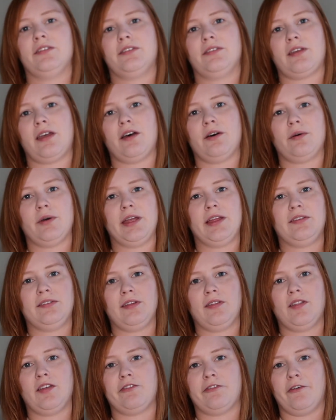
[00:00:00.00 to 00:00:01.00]
So it's
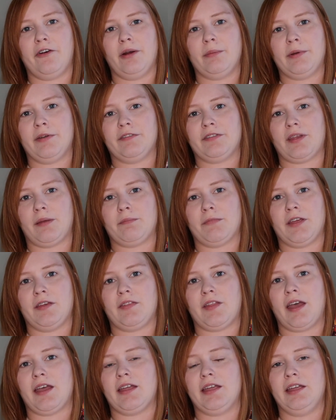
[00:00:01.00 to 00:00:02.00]
in the form of
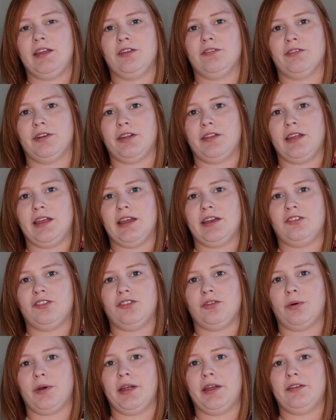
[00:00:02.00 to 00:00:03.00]
something that he really
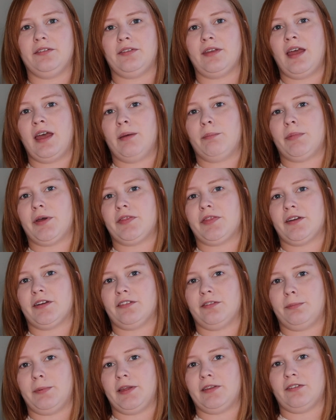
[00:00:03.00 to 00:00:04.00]
enjoys, but
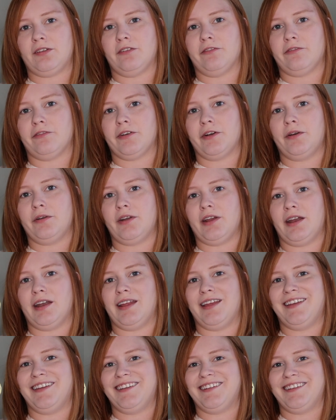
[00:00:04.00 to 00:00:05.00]
there's bits of fruit in it.